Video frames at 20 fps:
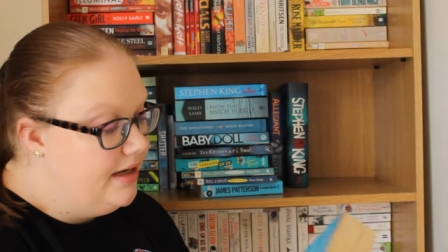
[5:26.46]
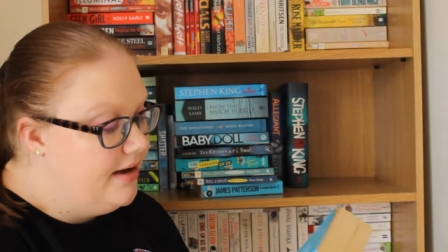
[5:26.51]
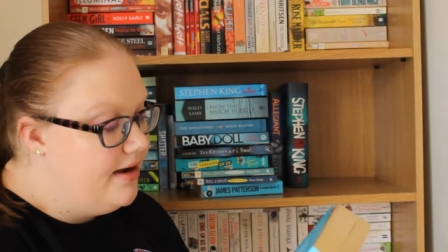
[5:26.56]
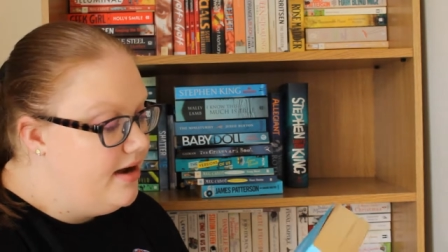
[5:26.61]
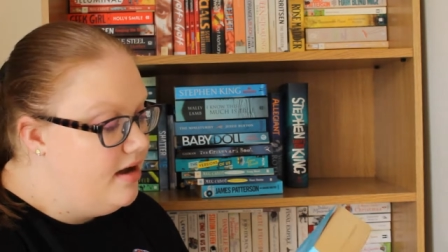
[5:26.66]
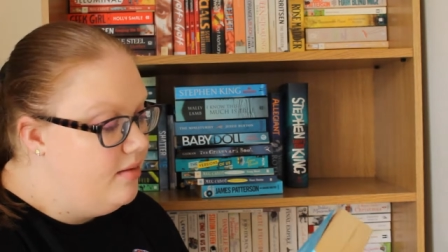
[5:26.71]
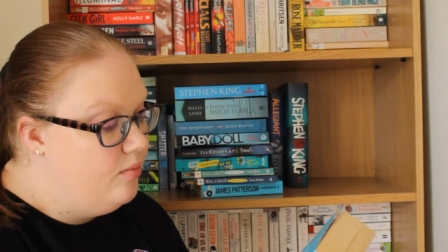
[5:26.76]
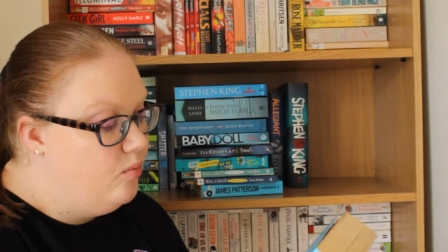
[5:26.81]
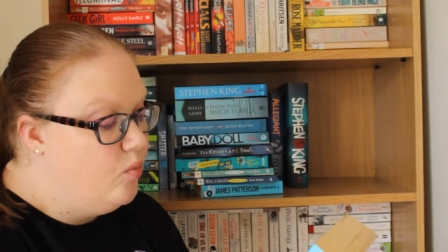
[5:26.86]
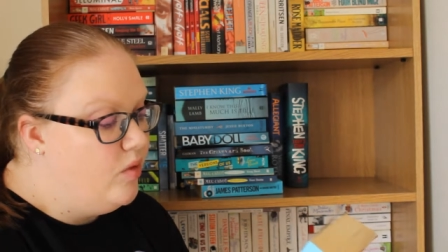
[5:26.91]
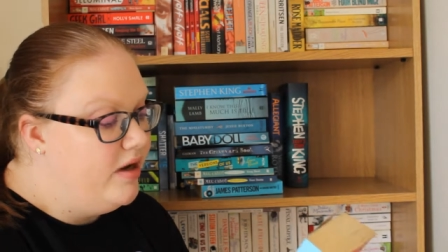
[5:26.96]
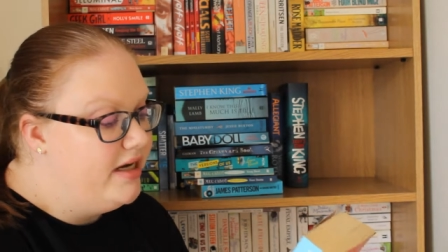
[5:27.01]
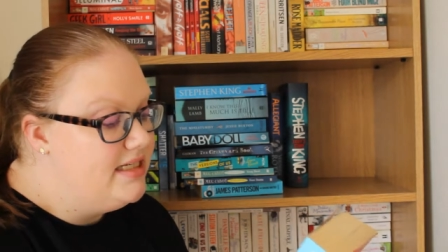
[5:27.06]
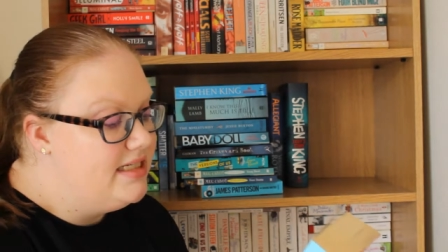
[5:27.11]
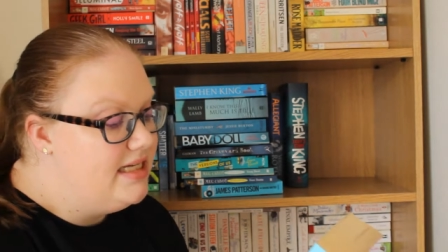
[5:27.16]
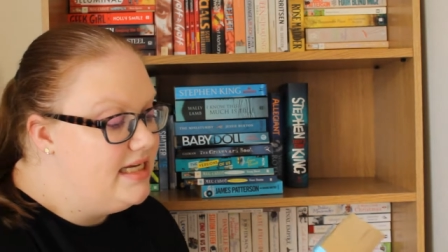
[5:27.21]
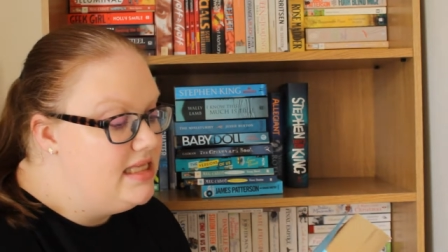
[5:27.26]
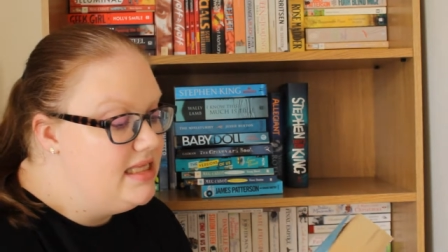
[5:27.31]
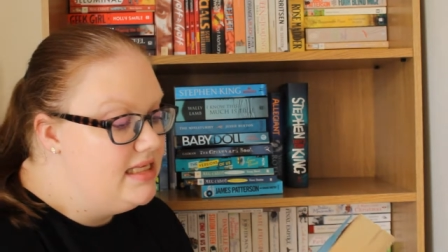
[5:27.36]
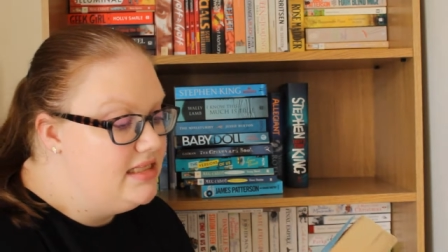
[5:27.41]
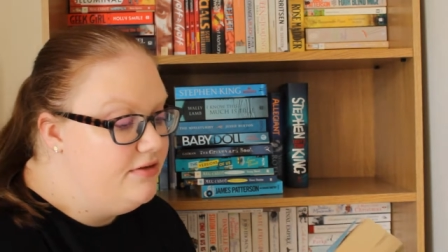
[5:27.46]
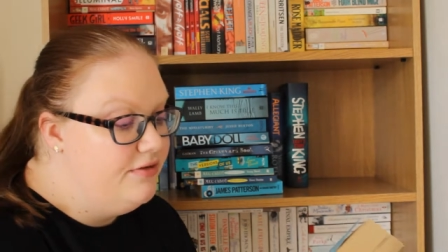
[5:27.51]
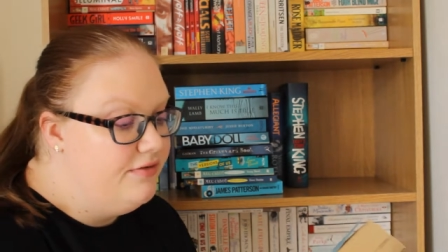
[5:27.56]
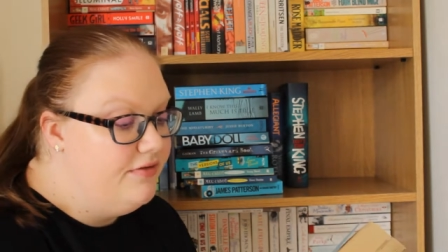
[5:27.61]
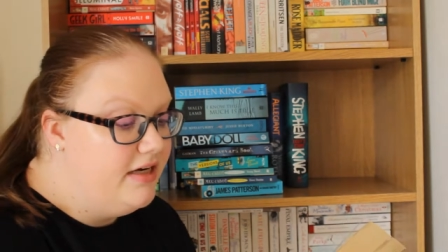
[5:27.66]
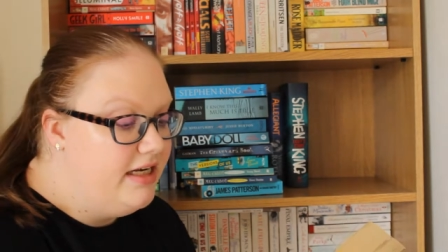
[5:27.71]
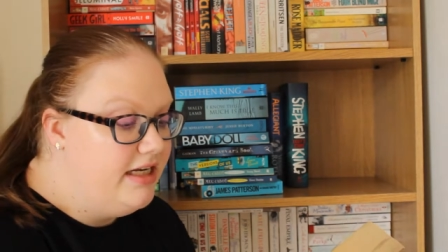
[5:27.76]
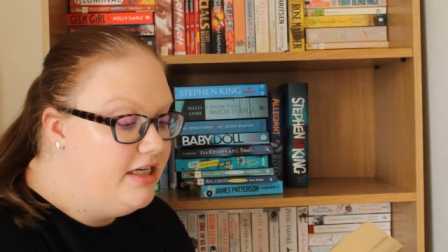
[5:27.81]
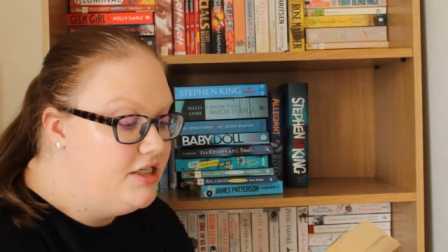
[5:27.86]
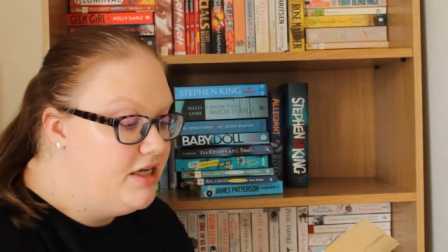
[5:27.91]
Um, White Teeth is a
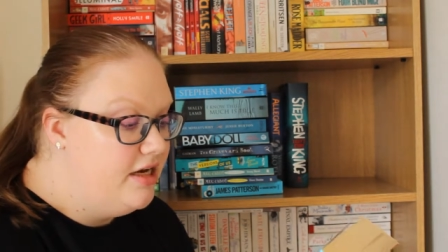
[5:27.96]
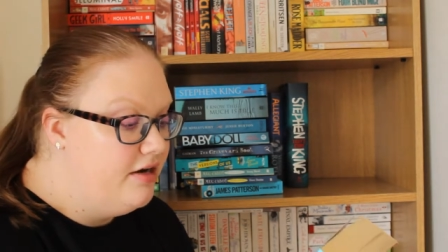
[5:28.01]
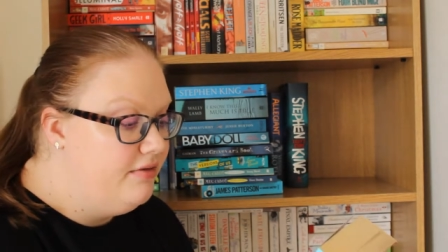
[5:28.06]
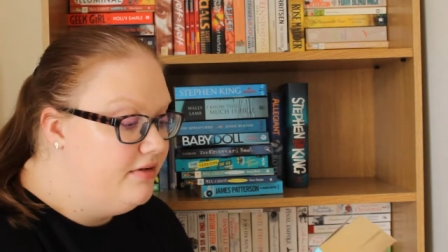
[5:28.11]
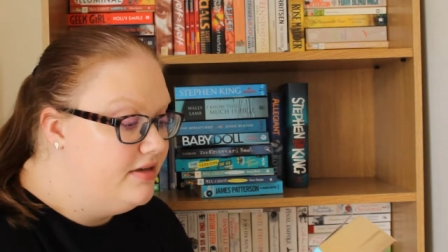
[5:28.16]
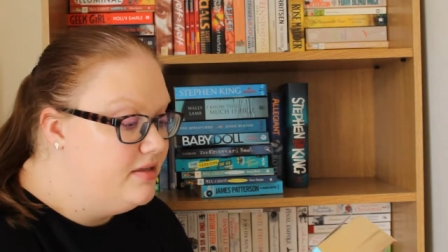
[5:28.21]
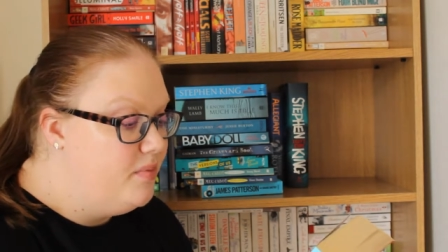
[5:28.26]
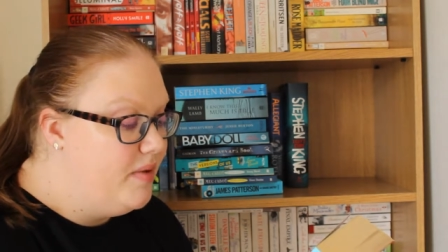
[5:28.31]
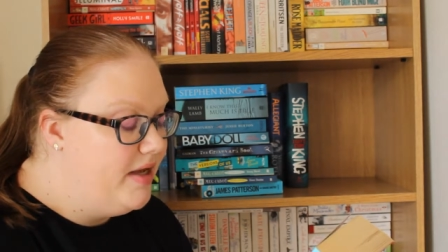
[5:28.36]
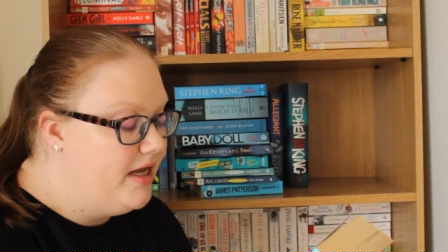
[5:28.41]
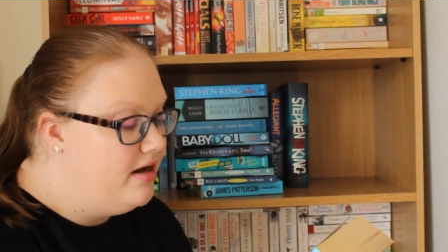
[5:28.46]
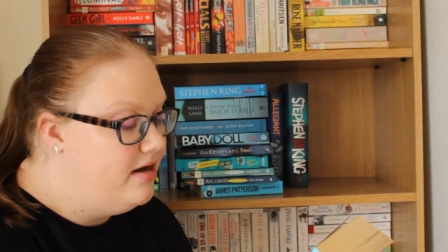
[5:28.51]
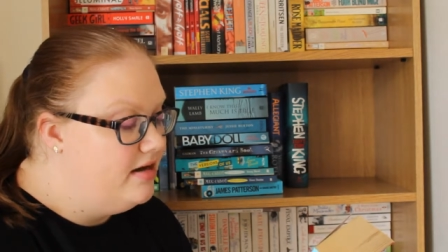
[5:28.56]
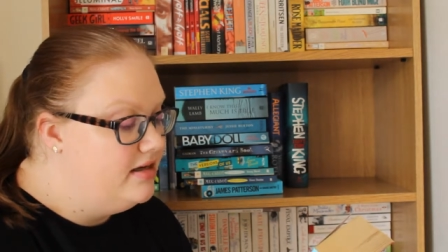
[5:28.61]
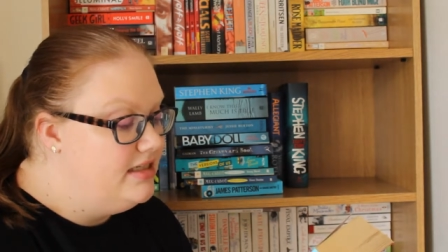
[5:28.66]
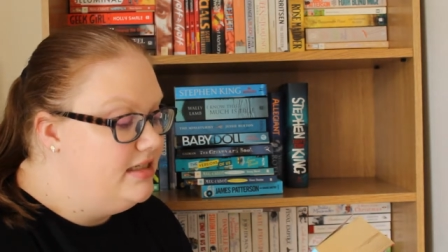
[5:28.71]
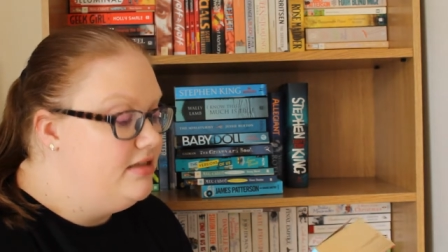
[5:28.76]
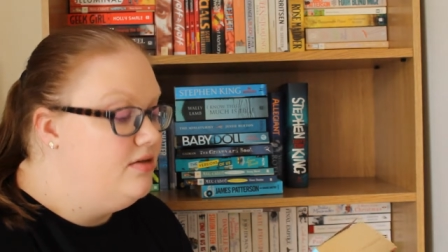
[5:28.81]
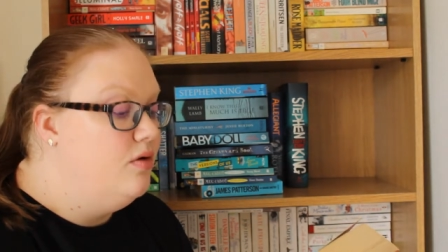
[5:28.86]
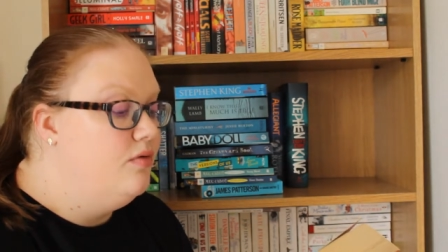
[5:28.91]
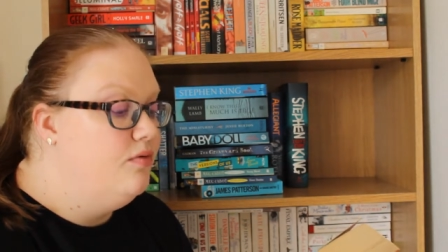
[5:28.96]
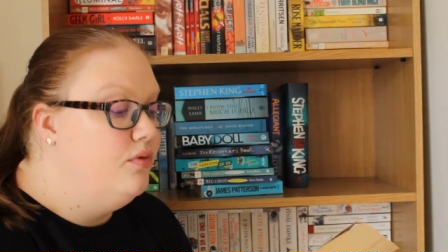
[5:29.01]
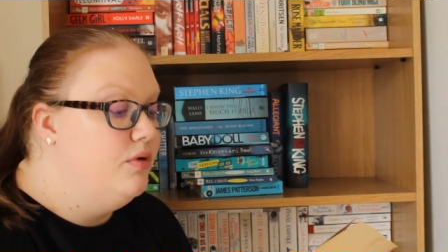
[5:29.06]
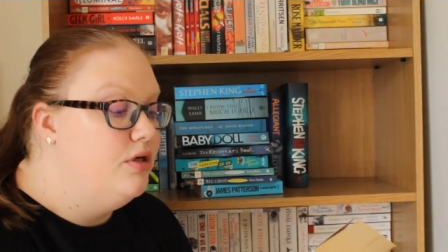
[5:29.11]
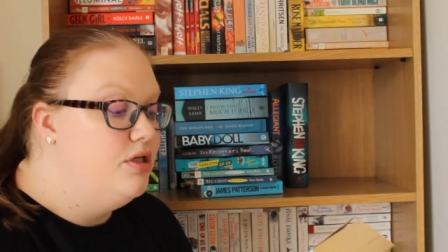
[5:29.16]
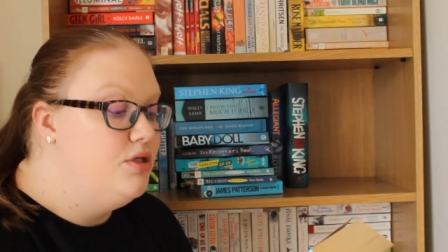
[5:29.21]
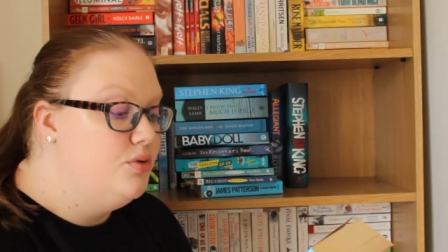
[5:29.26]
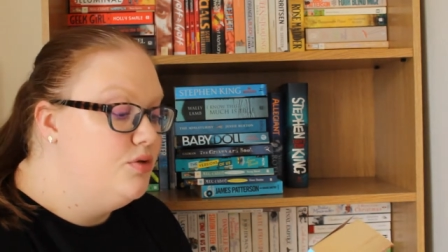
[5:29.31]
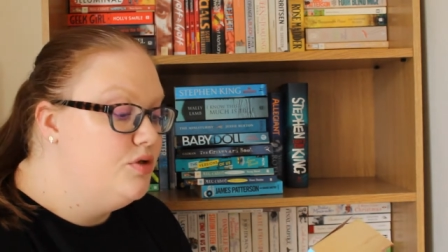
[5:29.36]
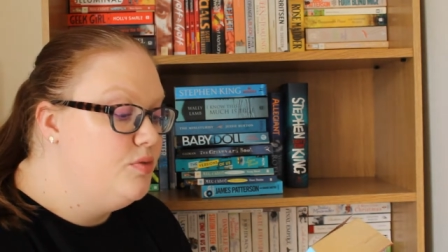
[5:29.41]
funny, generous, big-hearted novel
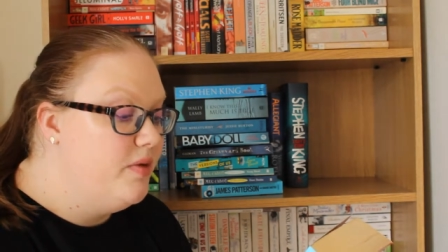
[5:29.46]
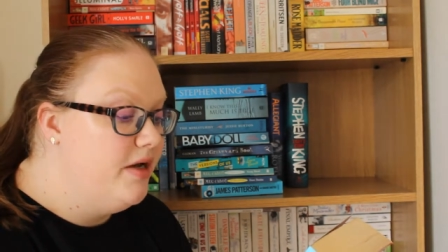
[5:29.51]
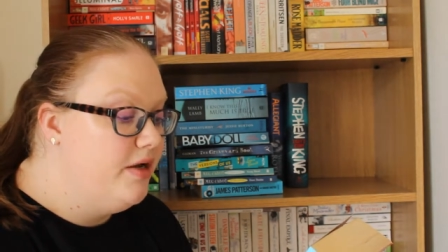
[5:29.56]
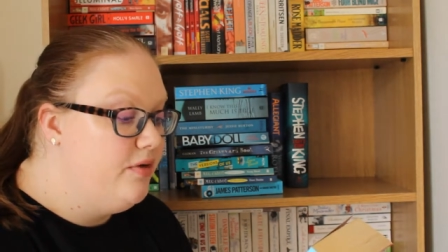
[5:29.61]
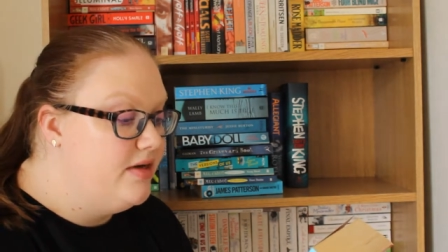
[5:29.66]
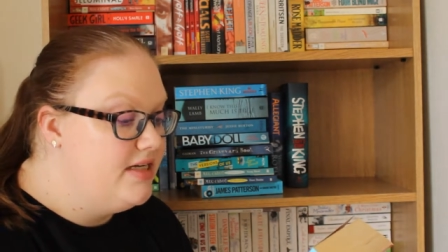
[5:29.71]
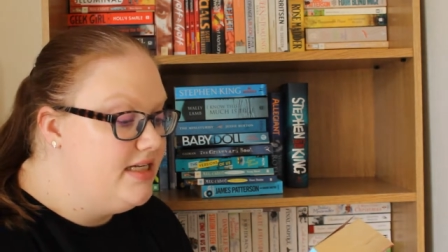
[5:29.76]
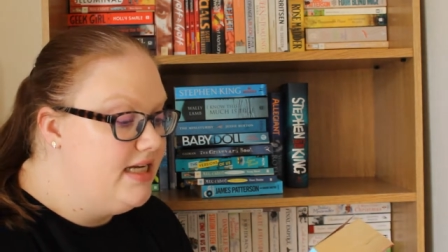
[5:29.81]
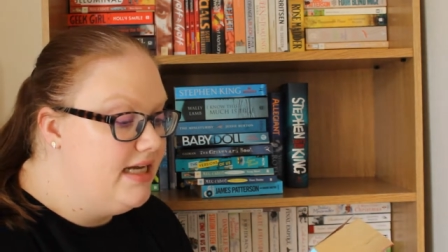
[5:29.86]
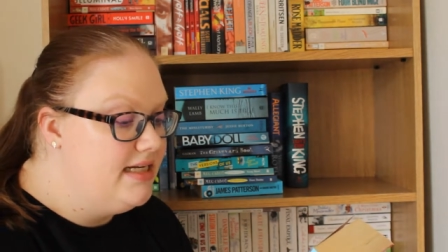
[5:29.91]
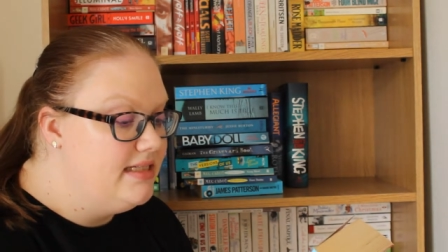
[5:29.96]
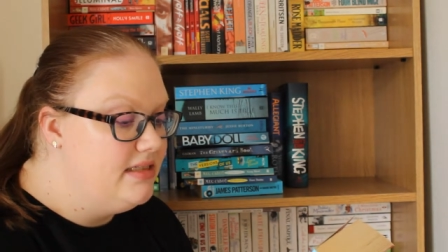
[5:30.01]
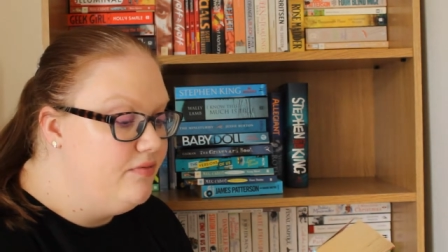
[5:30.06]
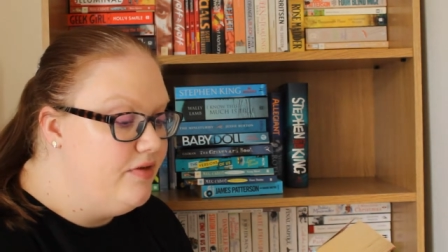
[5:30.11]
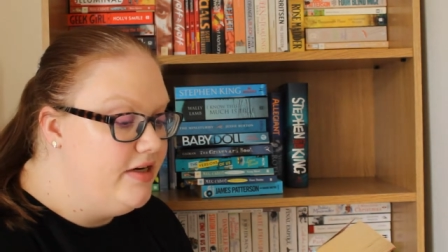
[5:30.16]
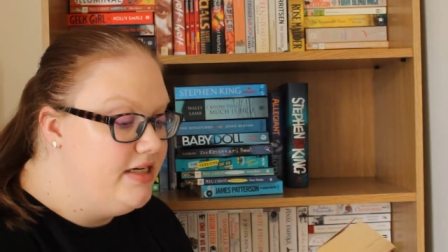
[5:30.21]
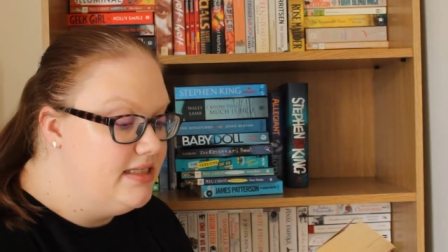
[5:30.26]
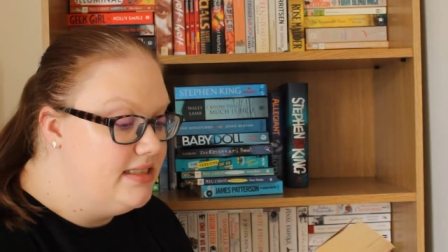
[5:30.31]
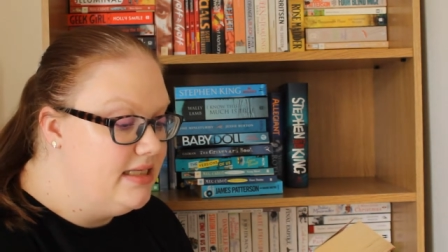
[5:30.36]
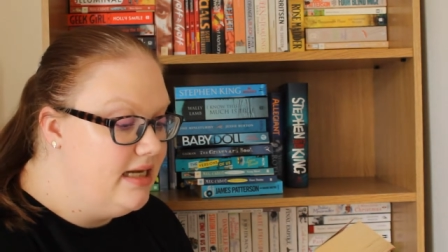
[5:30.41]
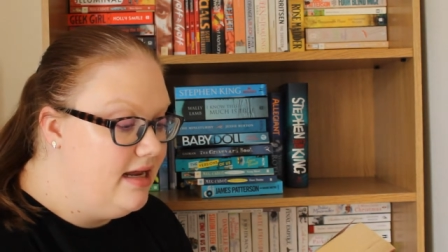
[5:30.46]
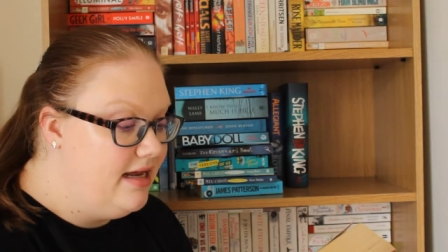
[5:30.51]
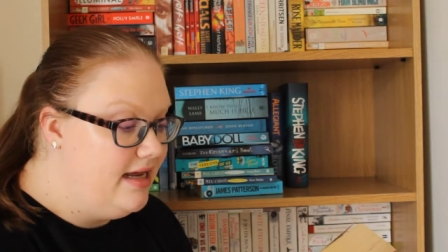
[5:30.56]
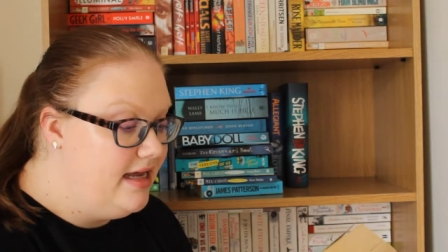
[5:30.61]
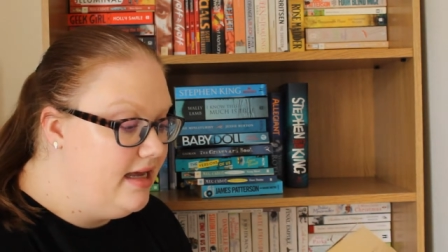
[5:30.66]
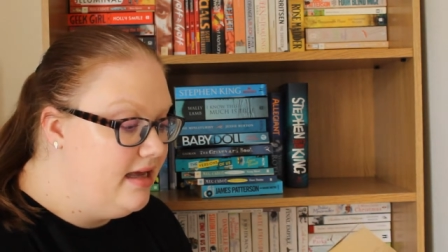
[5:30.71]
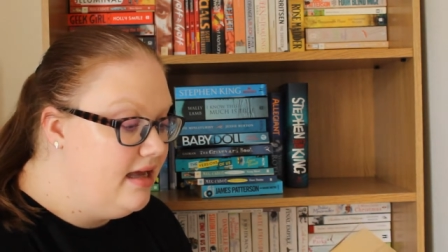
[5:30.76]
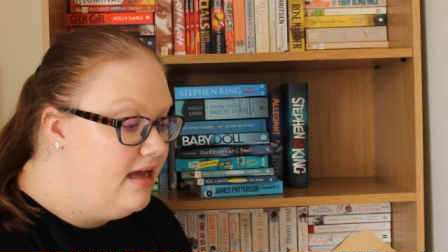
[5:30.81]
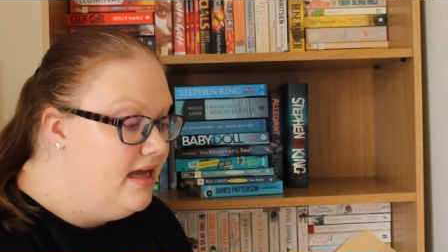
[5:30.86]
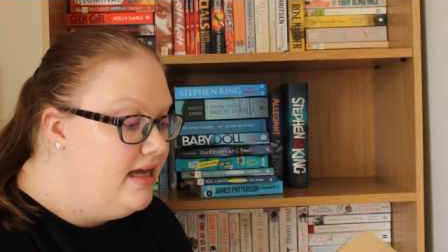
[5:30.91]
adored by critics and readers
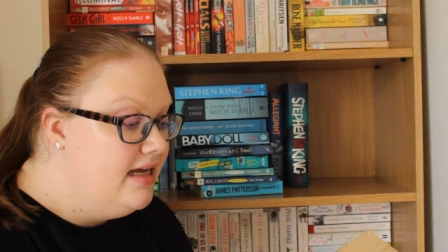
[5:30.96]
alike,